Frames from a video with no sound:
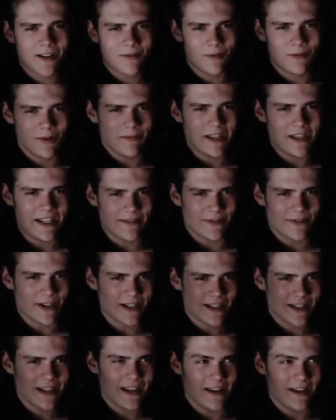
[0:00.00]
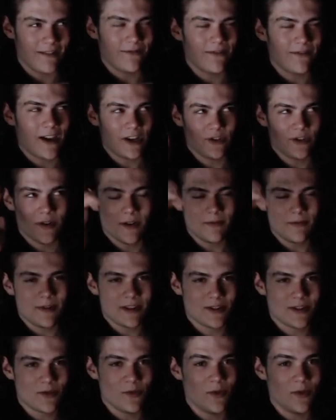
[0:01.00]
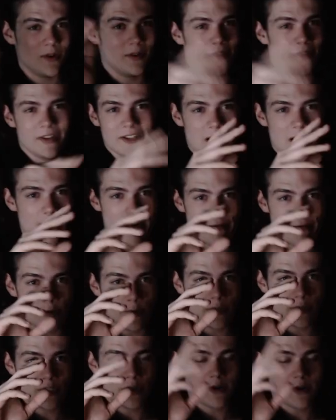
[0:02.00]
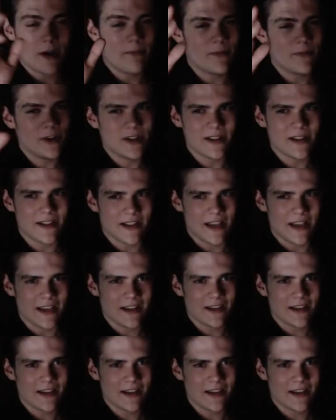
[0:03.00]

would be different if I showed up at school the time everyone showed up versus, like,